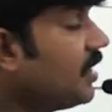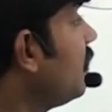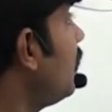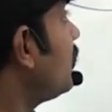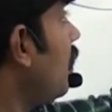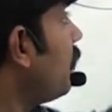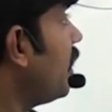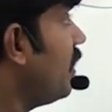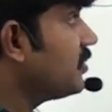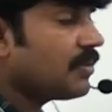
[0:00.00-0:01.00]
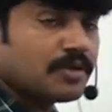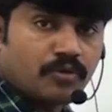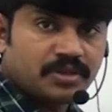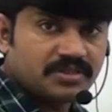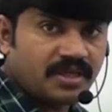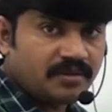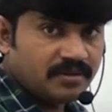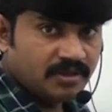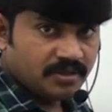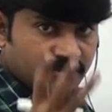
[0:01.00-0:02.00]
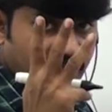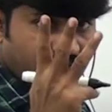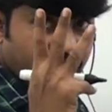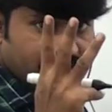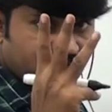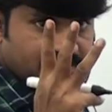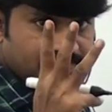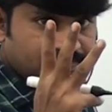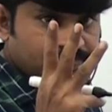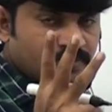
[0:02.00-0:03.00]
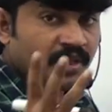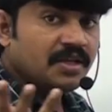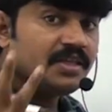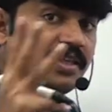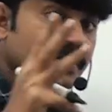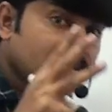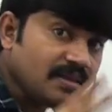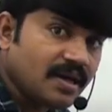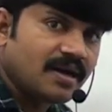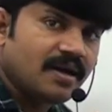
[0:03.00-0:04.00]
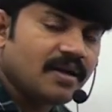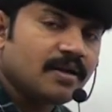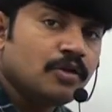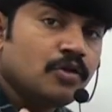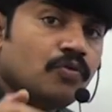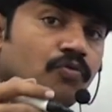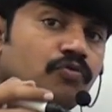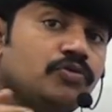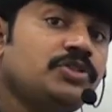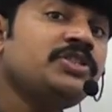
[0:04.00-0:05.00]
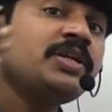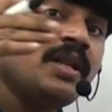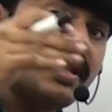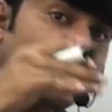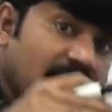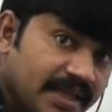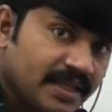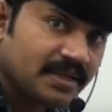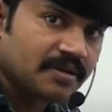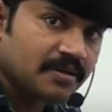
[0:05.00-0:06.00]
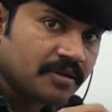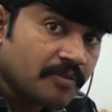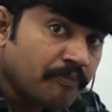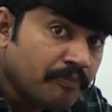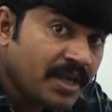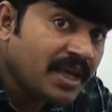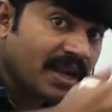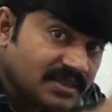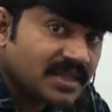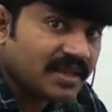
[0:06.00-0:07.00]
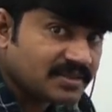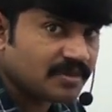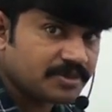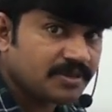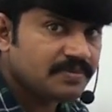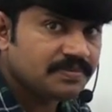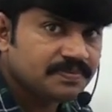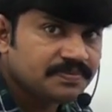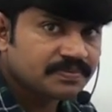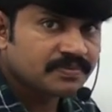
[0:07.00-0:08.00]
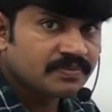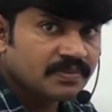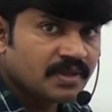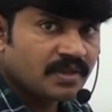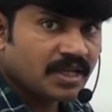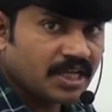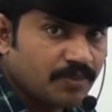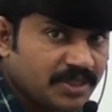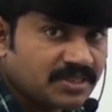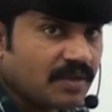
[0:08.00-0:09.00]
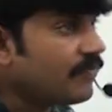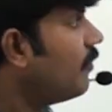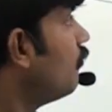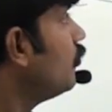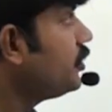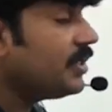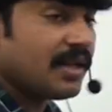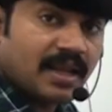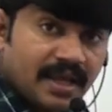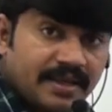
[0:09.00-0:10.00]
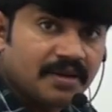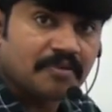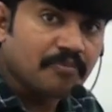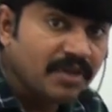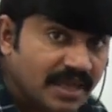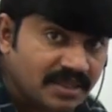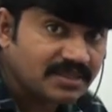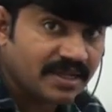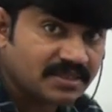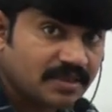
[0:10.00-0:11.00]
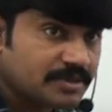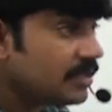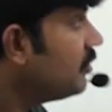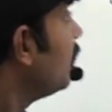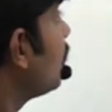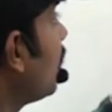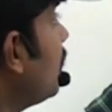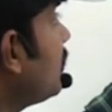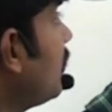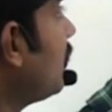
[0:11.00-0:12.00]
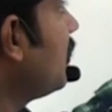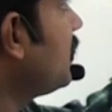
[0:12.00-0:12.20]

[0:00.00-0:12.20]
In this, how many lines of the code is there? 3 lines. In the which line may raise an exception? Can you please confirm which line may raise an exception? Yes, this